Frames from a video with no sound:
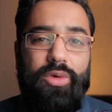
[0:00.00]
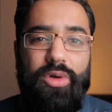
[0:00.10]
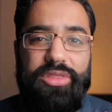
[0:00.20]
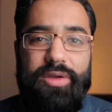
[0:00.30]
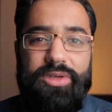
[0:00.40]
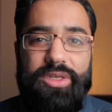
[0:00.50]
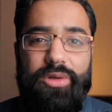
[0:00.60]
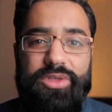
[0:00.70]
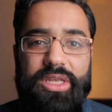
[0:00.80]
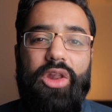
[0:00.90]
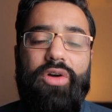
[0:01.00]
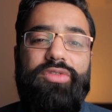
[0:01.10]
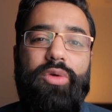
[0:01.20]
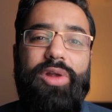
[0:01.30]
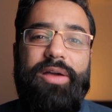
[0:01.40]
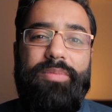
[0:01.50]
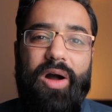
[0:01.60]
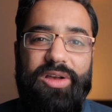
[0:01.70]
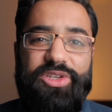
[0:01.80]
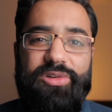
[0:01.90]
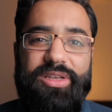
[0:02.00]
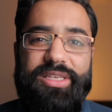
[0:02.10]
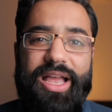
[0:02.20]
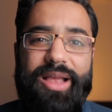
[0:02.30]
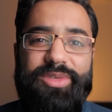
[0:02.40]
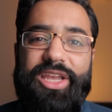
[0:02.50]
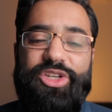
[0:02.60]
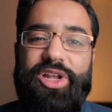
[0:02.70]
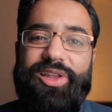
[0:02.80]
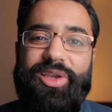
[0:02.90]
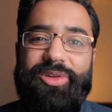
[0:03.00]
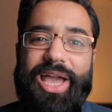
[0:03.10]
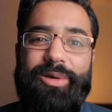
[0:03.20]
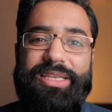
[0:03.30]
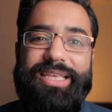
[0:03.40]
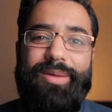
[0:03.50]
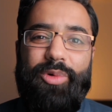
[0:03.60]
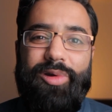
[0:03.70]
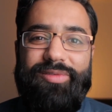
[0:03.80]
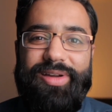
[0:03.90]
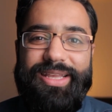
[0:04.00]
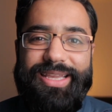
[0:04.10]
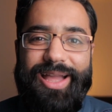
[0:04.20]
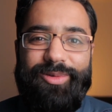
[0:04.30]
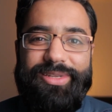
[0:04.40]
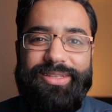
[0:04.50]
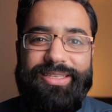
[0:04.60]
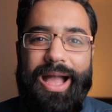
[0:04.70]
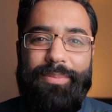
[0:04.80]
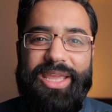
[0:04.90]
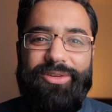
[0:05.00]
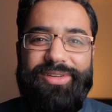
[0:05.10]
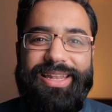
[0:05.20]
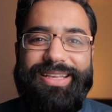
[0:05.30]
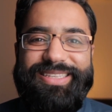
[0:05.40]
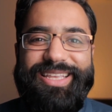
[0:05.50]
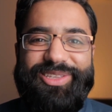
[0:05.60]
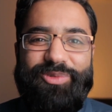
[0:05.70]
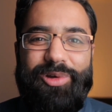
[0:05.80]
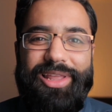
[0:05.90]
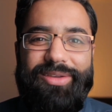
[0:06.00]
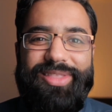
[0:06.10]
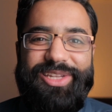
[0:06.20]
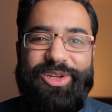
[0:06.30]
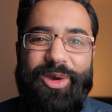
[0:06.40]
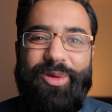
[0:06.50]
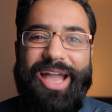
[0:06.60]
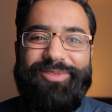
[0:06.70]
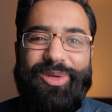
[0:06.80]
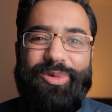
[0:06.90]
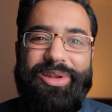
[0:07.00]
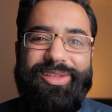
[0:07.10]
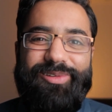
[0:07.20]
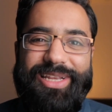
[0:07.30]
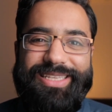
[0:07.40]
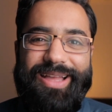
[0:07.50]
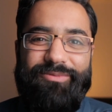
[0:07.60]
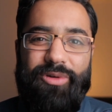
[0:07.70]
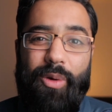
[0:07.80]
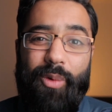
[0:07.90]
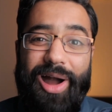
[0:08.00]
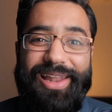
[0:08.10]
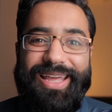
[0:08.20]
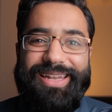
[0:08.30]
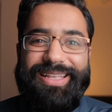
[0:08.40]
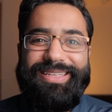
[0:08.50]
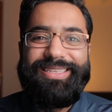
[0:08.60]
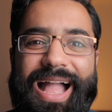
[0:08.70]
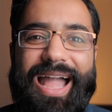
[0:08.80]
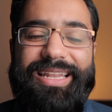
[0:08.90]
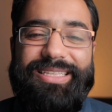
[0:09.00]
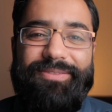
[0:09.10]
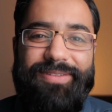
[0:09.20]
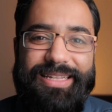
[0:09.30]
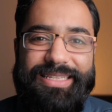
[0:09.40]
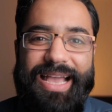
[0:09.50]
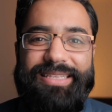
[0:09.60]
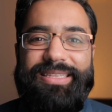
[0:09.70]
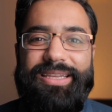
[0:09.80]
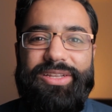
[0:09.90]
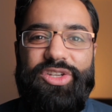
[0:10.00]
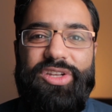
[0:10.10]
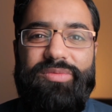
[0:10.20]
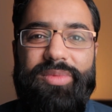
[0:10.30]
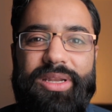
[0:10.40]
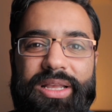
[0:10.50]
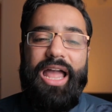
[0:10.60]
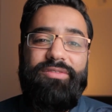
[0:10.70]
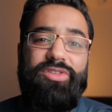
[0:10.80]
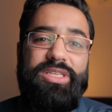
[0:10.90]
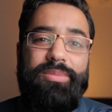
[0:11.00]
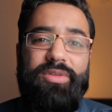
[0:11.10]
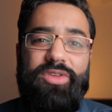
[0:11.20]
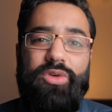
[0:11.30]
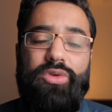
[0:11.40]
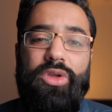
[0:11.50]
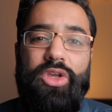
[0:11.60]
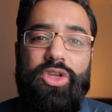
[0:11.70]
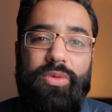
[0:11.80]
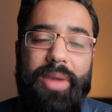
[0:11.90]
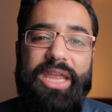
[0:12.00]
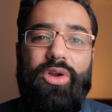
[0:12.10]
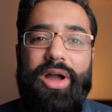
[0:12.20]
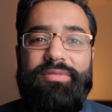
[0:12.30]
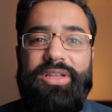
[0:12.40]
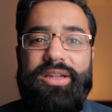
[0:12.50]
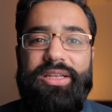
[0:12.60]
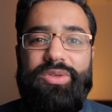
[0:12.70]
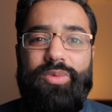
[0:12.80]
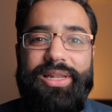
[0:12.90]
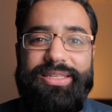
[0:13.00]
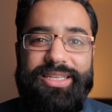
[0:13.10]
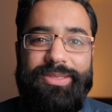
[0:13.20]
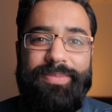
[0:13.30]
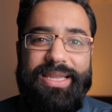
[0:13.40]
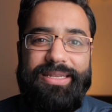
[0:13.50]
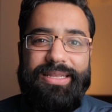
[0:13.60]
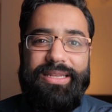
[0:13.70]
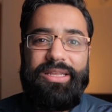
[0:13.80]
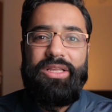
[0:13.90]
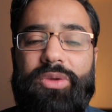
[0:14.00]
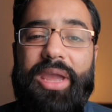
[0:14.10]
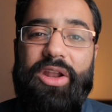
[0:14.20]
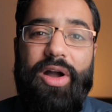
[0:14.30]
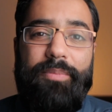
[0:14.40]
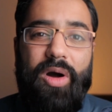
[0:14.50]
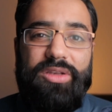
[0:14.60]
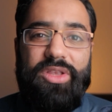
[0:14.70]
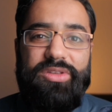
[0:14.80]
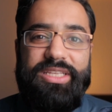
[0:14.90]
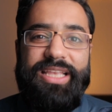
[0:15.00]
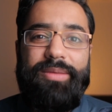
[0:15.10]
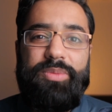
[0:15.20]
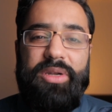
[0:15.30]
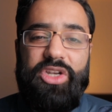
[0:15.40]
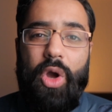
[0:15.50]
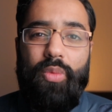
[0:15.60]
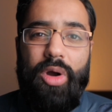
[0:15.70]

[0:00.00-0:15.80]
who got their results. A lot of you will have passed your exams. Inshallah, you're now exam qualified accountants. I bet you're feeling a sense of relief that you don't have to do another exam for a while at least, and it's a fantastic achievement. And for some of you, you may not have done as well as expected. You may not have passed those exams, but don't